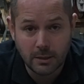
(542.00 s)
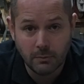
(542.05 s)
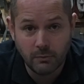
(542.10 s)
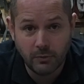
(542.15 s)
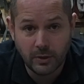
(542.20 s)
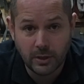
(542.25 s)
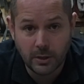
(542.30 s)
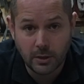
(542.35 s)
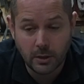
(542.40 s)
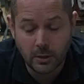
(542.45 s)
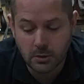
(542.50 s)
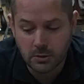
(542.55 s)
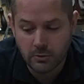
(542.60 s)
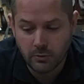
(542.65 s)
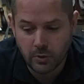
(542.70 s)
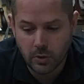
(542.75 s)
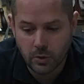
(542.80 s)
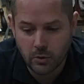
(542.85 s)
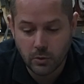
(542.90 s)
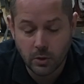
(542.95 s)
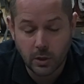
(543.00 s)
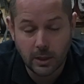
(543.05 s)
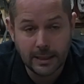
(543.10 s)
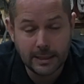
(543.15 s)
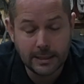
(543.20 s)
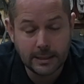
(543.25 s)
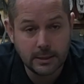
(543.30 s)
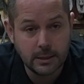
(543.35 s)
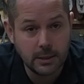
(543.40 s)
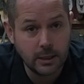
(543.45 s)
up videos for you
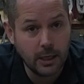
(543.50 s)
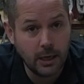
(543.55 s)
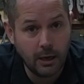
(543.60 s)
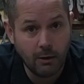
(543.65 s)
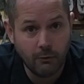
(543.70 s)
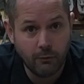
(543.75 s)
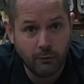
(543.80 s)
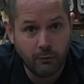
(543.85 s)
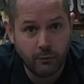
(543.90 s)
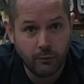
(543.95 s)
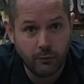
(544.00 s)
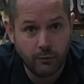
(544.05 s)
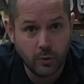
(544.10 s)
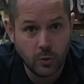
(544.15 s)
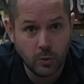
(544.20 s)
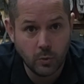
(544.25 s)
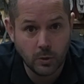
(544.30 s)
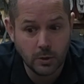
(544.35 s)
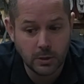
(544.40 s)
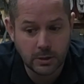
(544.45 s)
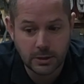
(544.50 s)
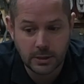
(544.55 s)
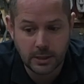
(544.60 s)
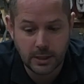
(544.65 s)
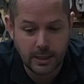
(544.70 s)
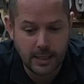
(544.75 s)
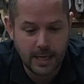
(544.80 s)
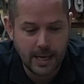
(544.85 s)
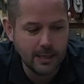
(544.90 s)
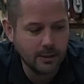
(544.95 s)
guys if you want to
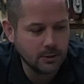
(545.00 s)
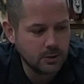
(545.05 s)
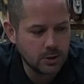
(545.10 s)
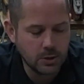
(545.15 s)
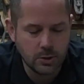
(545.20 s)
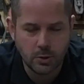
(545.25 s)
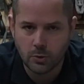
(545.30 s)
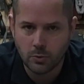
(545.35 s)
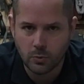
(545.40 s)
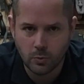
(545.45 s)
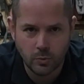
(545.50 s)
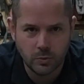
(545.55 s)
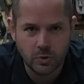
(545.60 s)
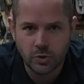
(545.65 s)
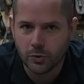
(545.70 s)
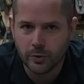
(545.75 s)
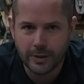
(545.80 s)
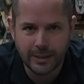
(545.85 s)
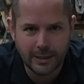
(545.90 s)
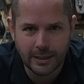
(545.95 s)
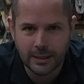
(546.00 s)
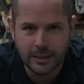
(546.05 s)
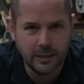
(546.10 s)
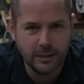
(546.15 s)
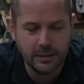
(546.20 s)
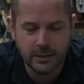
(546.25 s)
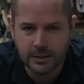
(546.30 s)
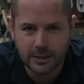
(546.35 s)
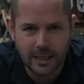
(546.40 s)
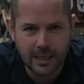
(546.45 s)
see how to do
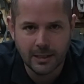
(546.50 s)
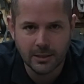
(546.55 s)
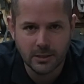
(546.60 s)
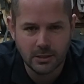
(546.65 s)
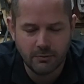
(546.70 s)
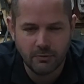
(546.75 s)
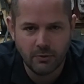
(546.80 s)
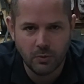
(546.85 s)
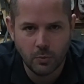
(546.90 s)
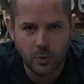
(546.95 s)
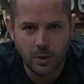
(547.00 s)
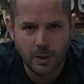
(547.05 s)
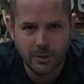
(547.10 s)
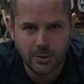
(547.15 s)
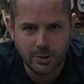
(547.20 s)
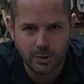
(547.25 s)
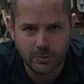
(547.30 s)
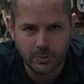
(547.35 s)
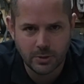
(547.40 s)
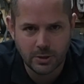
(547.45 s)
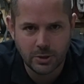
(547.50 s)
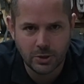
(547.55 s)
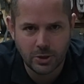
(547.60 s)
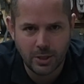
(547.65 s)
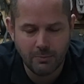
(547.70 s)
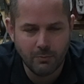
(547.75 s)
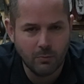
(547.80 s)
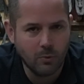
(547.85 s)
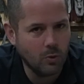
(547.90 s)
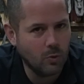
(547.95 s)
jointing and how to fit worktops in
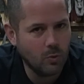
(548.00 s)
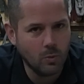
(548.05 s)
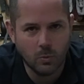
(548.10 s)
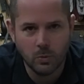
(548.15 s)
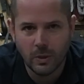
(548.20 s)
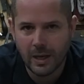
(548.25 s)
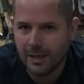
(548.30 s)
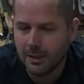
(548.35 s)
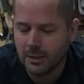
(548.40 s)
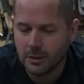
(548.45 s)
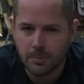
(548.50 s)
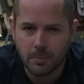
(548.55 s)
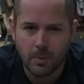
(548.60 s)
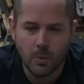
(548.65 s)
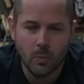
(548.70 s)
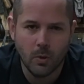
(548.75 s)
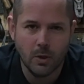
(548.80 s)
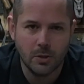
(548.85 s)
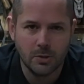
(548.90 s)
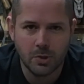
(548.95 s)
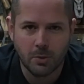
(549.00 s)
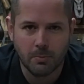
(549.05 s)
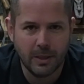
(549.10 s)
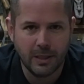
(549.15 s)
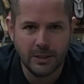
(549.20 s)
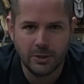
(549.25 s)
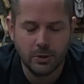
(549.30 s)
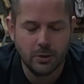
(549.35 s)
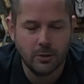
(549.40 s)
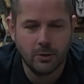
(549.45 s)
general, how to put worktop
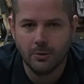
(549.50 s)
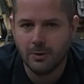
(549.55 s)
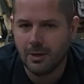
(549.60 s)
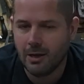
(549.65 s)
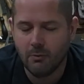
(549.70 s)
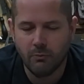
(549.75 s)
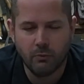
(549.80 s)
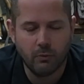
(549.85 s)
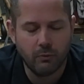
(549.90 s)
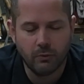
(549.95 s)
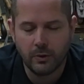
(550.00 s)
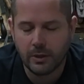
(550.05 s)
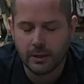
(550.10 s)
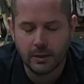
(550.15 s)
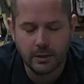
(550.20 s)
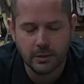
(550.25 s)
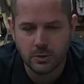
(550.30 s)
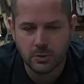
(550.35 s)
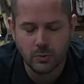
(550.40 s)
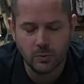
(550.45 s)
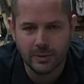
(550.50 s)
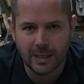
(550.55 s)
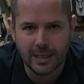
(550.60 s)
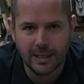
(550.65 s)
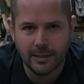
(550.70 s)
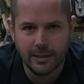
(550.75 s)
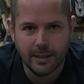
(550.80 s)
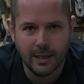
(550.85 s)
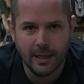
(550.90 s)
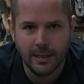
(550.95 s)
edging on, everything. It's all
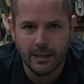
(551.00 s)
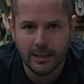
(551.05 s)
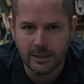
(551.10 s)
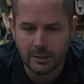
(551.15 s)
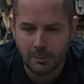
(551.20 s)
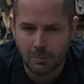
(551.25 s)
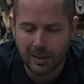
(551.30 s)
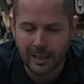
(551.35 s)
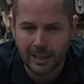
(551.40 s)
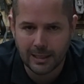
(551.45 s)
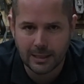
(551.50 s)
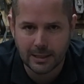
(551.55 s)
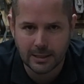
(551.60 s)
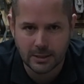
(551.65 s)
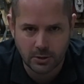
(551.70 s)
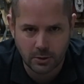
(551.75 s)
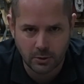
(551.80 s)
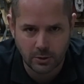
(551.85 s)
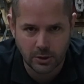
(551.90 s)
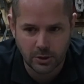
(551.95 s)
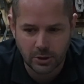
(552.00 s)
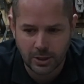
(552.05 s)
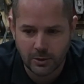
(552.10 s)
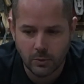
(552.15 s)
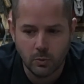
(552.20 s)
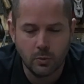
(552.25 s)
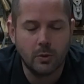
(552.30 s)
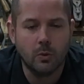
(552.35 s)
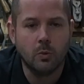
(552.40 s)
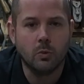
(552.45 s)
down there. There's a playlist on the
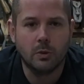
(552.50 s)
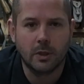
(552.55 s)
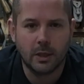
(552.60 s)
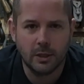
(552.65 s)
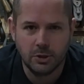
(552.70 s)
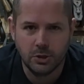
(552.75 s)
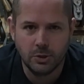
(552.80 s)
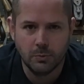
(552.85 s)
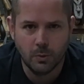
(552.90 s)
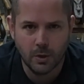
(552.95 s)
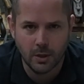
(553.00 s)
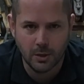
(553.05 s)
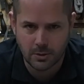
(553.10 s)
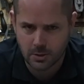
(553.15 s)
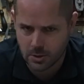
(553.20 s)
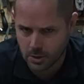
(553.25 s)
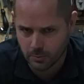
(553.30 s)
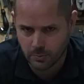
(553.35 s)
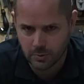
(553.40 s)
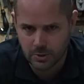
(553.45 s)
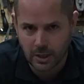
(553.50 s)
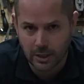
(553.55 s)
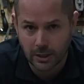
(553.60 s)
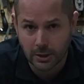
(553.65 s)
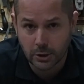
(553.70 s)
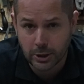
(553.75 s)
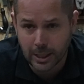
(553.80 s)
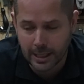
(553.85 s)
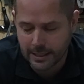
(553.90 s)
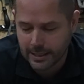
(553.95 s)
channel called Kitchen Worktops. Go and
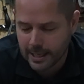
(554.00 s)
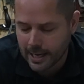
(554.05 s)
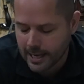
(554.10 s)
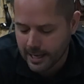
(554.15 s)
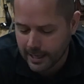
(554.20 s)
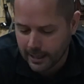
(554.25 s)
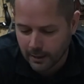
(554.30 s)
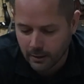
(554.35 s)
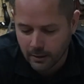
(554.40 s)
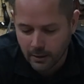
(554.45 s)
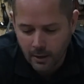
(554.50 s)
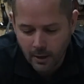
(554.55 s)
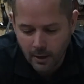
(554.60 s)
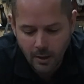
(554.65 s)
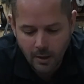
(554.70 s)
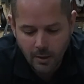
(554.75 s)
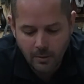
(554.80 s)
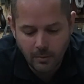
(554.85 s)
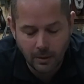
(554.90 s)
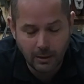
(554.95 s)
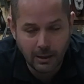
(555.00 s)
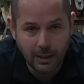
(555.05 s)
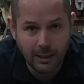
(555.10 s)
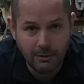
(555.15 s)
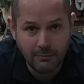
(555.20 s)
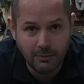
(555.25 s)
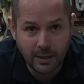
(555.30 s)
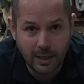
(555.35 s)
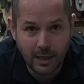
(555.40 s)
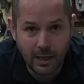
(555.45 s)
check that out. I'm going to
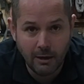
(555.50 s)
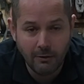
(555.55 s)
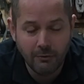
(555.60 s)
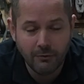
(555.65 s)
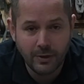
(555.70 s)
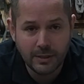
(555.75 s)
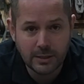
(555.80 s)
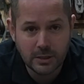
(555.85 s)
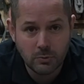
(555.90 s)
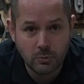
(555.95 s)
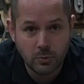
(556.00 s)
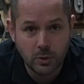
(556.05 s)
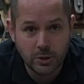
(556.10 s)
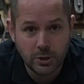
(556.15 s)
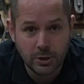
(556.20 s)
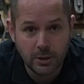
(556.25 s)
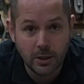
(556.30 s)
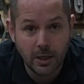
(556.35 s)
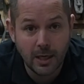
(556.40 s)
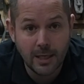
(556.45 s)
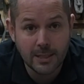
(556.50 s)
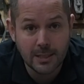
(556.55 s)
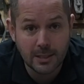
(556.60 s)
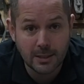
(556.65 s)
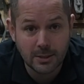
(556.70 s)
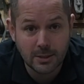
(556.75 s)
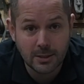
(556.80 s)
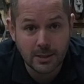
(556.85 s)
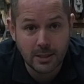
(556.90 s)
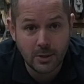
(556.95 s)
leave it there. Thanks for watching, guys, and
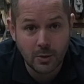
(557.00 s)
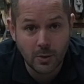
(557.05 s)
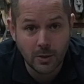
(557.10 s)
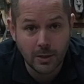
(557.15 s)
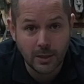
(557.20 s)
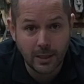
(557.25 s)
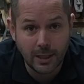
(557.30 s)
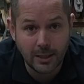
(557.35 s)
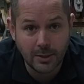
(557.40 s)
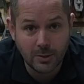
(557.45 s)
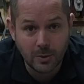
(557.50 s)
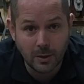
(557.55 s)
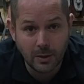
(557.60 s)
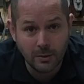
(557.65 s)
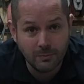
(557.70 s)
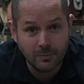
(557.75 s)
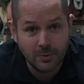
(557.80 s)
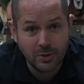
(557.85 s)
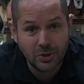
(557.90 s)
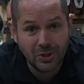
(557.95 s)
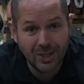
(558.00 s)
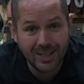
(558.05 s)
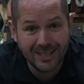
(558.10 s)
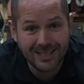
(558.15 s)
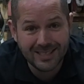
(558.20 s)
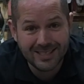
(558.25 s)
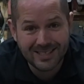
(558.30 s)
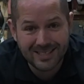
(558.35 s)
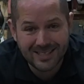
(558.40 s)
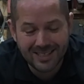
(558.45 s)
I'll see you on the next one.
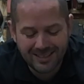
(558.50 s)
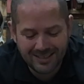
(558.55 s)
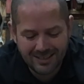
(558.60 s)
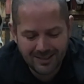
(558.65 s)
Cheers.